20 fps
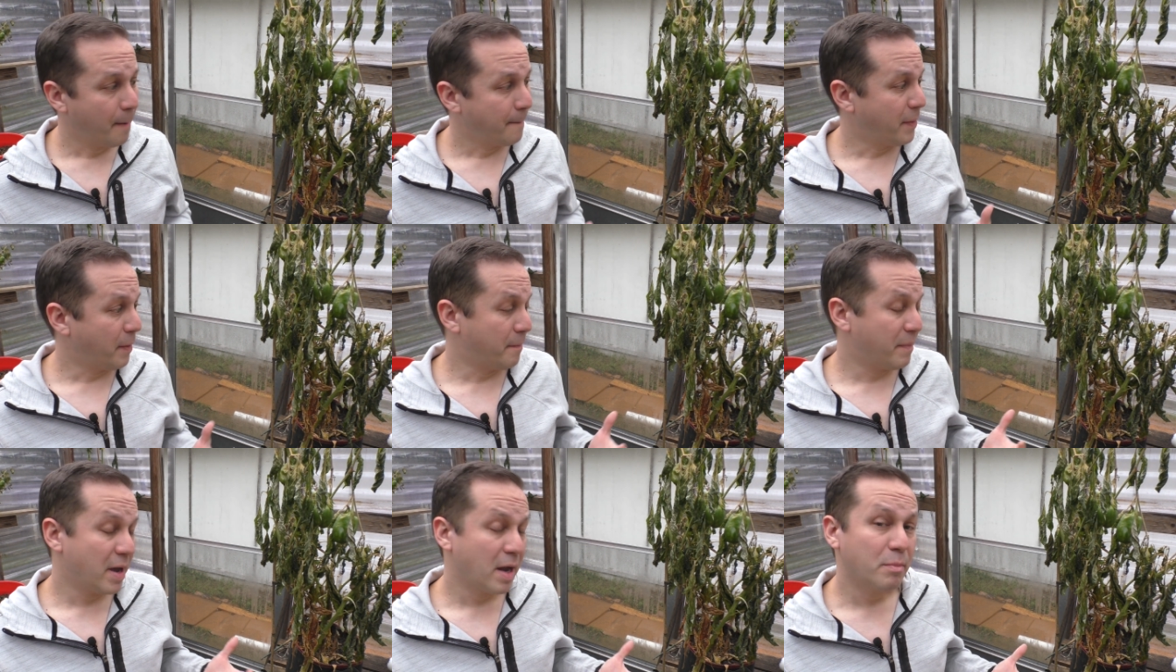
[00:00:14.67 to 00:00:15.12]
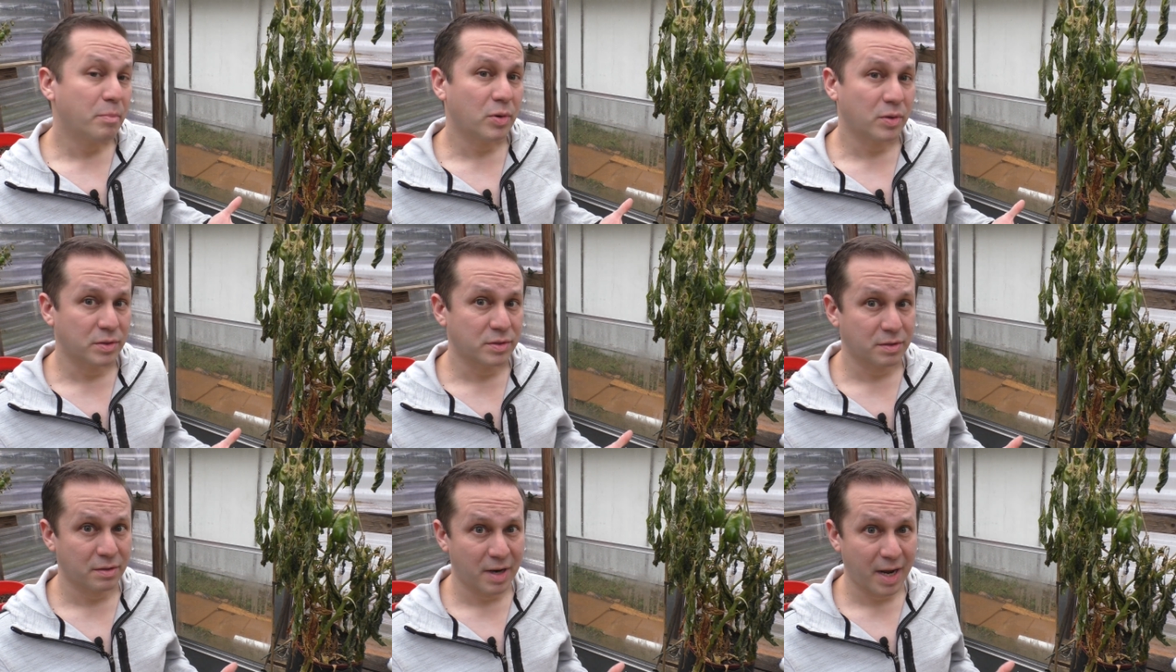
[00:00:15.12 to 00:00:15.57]
but
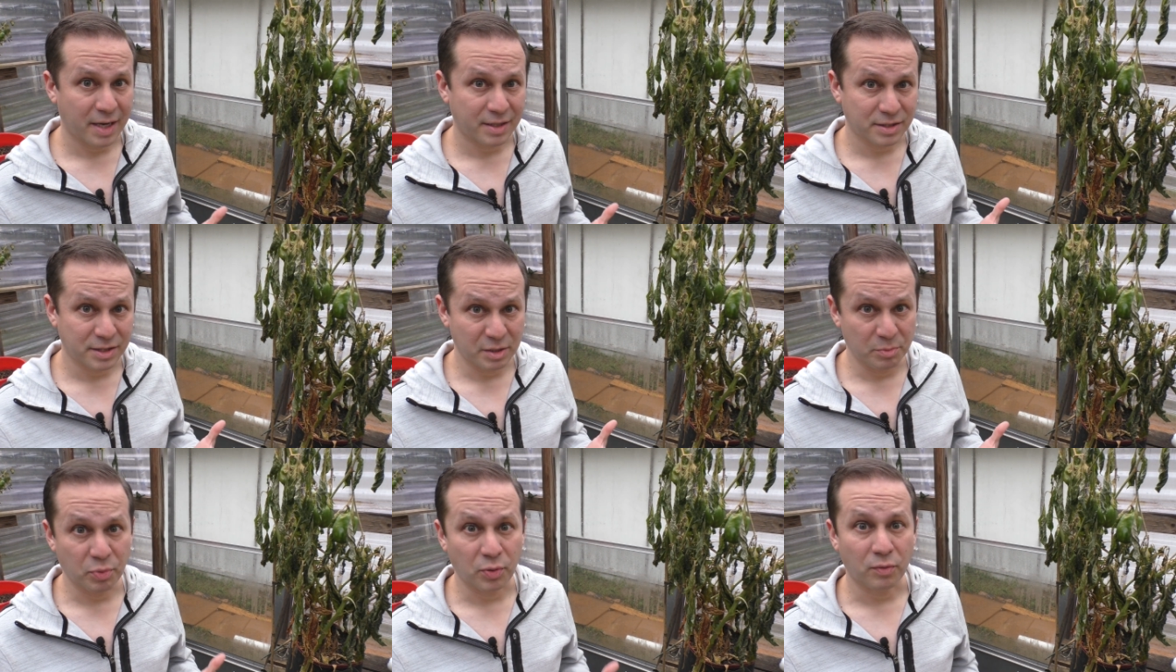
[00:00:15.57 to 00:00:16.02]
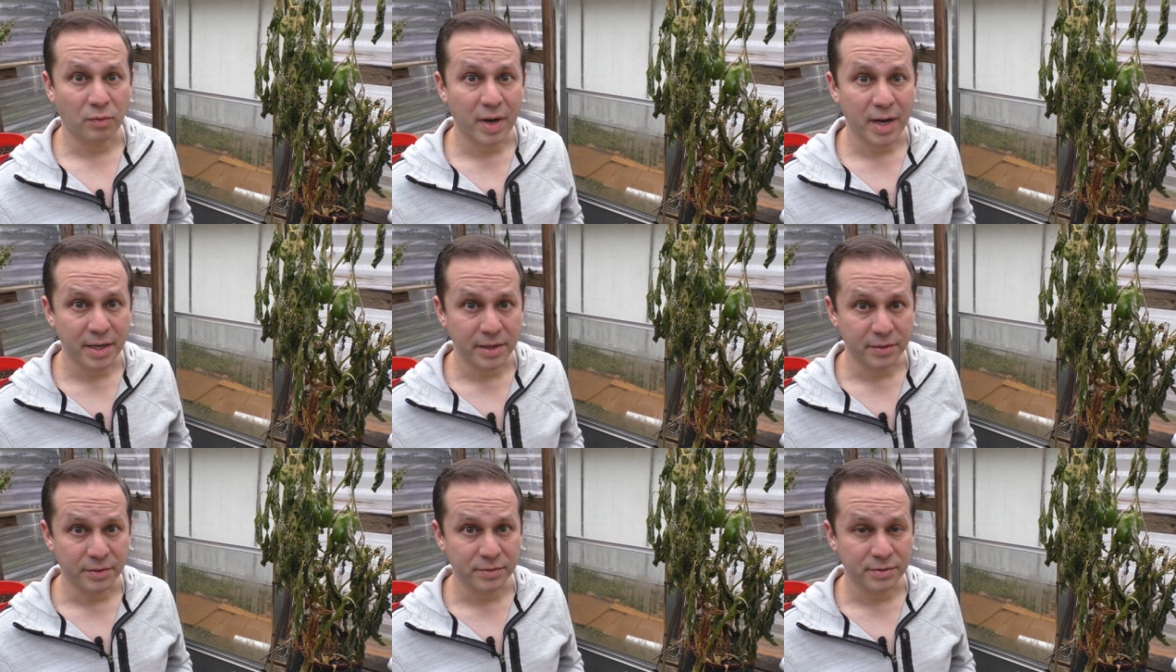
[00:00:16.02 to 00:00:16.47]
peppers are actually
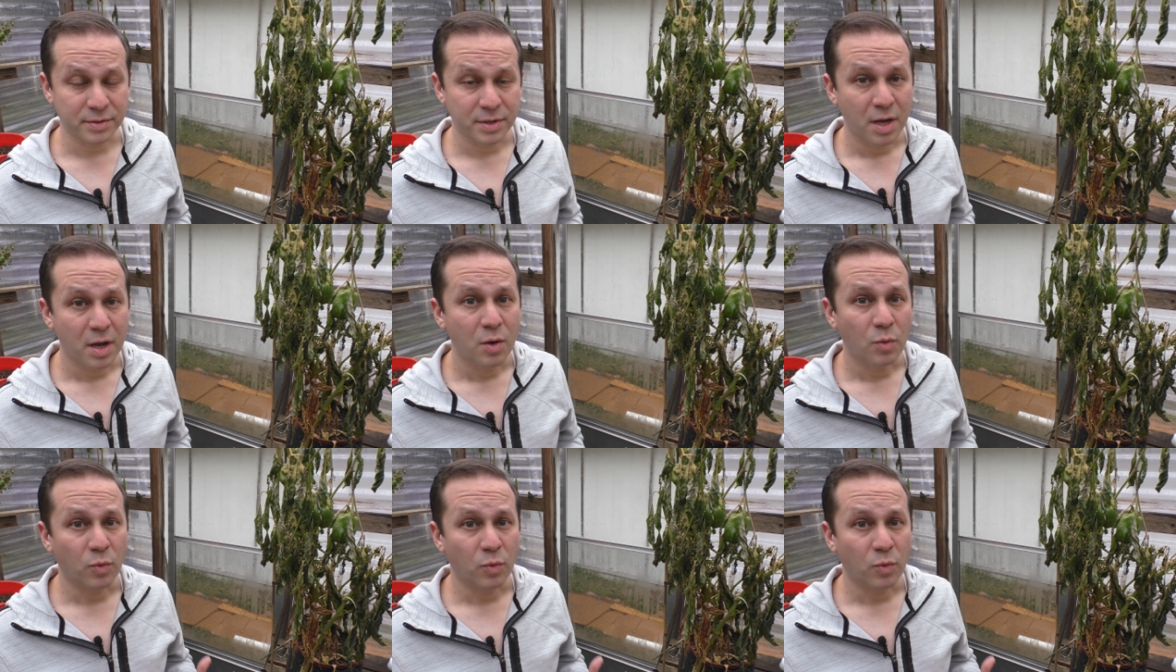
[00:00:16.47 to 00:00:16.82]
perennials,